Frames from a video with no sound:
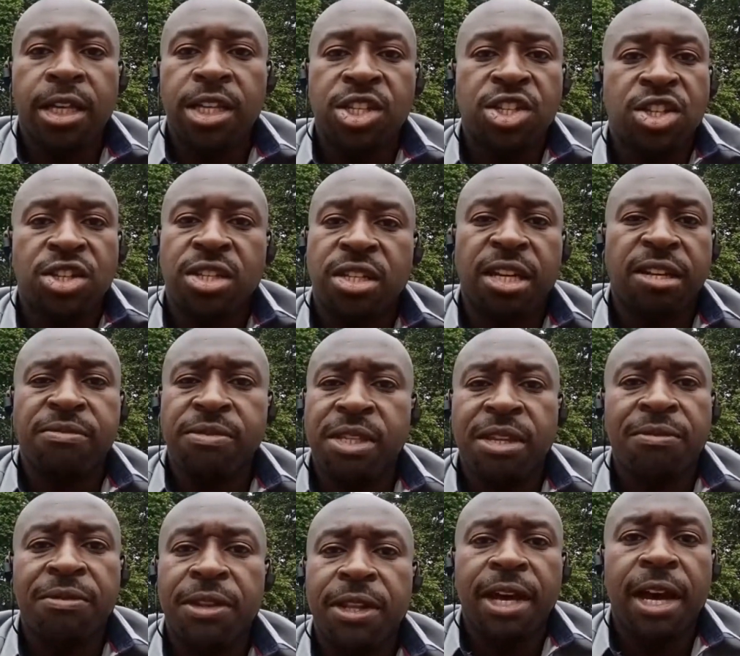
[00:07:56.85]
It's just
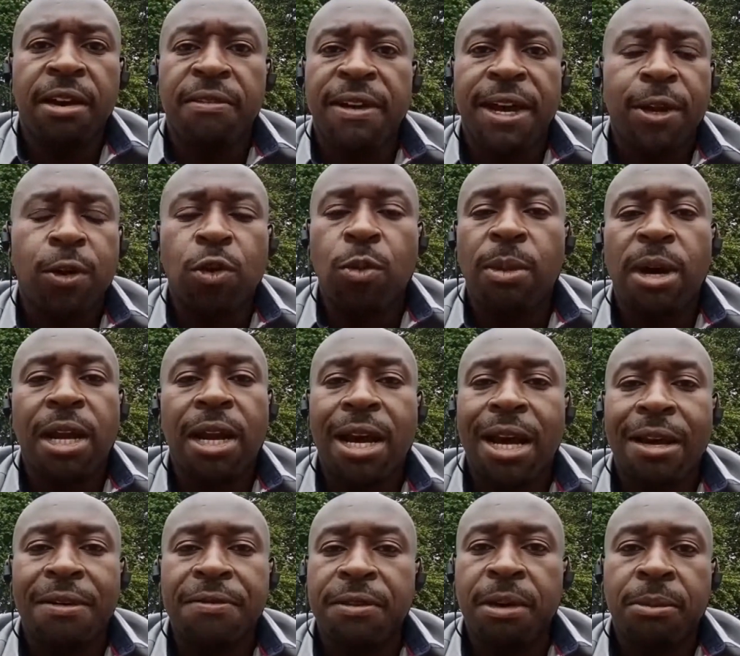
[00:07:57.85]
something that I've had all my
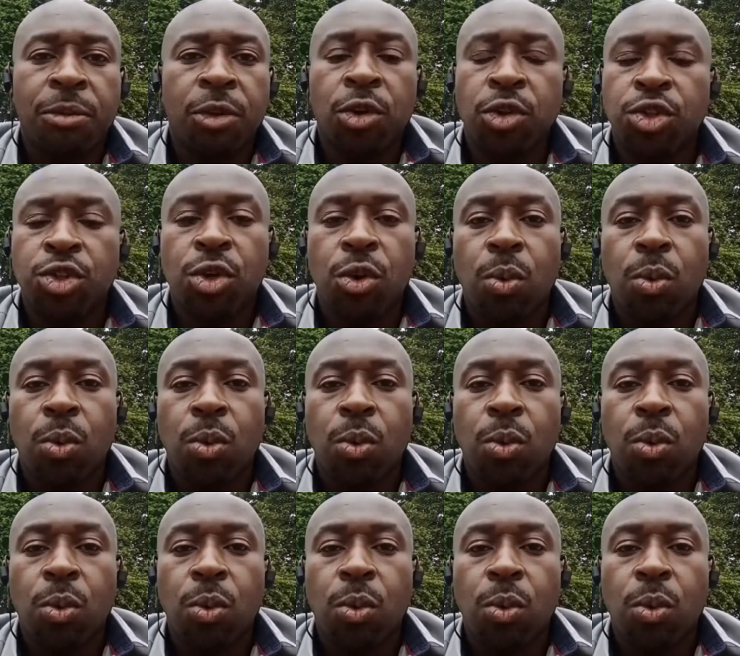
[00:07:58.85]
life. I'm not sure